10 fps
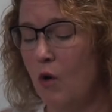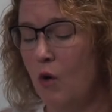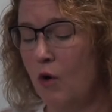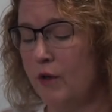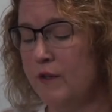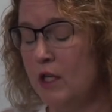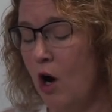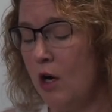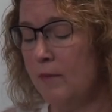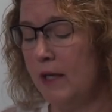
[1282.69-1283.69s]
or in the
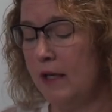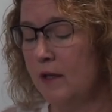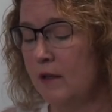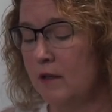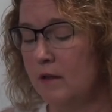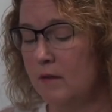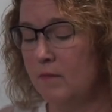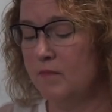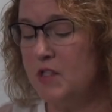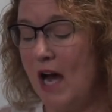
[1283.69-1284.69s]
army,
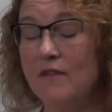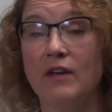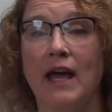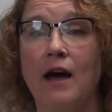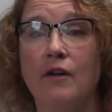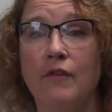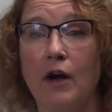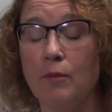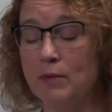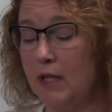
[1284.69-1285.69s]
diving out of
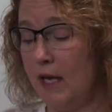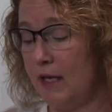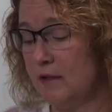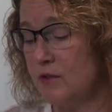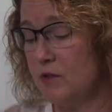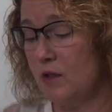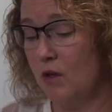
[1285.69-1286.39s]
airplanes,